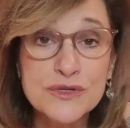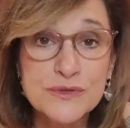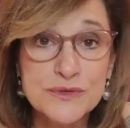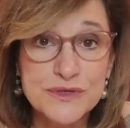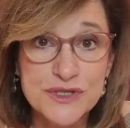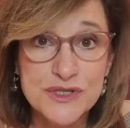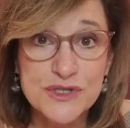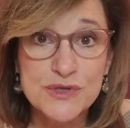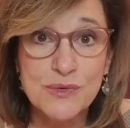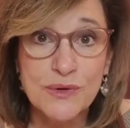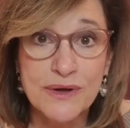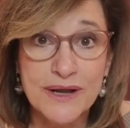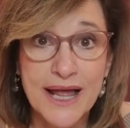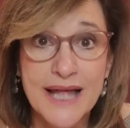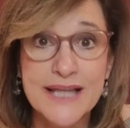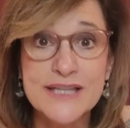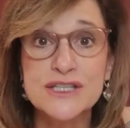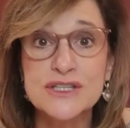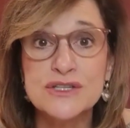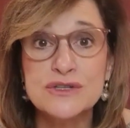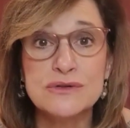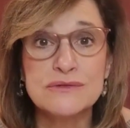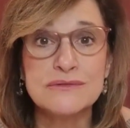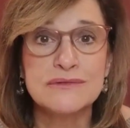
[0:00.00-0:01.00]
which is what I
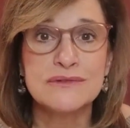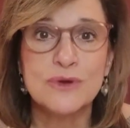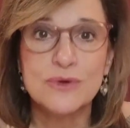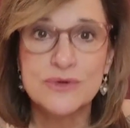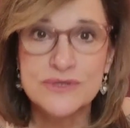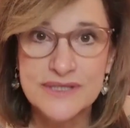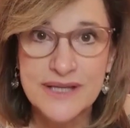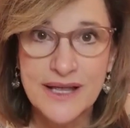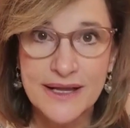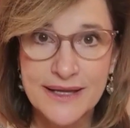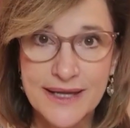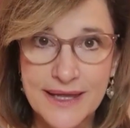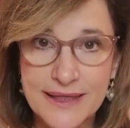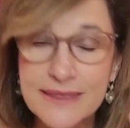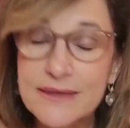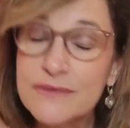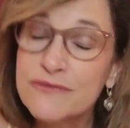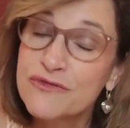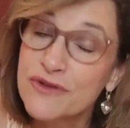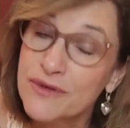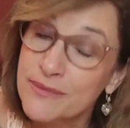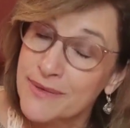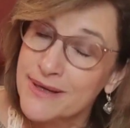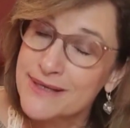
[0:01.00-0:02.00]
do. Of course, I get them
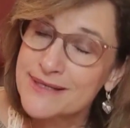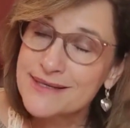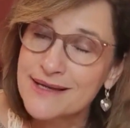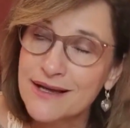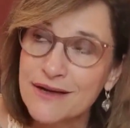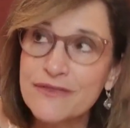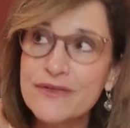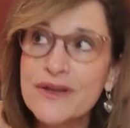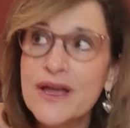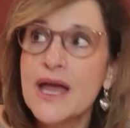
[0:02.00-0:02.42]
from myself,